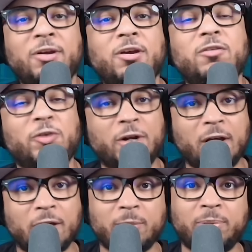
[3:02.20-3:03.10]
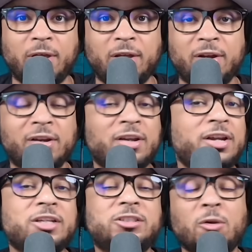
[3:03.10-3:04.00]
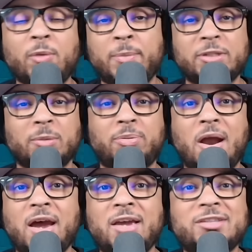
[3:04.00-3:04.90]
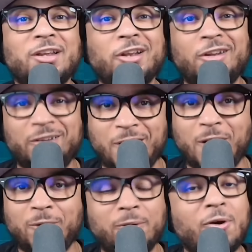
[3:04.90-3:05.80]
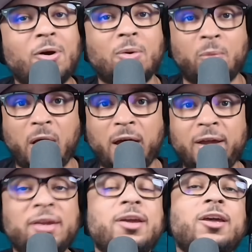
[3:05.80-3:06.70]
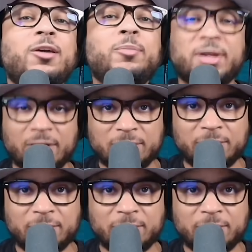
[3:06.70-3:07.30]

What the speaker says: for another player. Should we be surprised? No. Why? Because of